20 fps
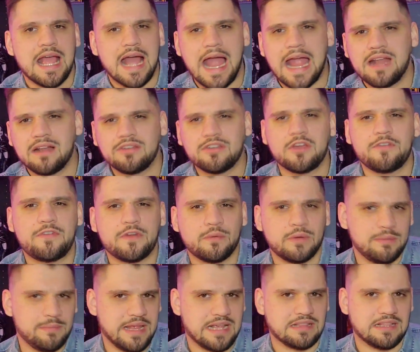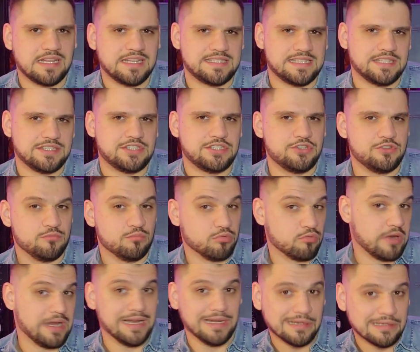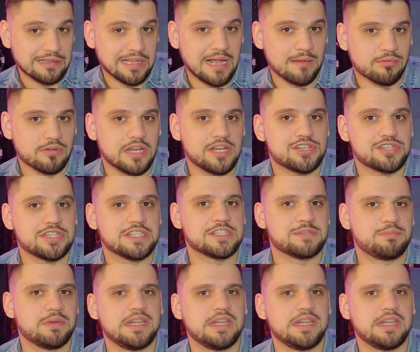I don't know if it would make a lot of sense to do brand collaborations,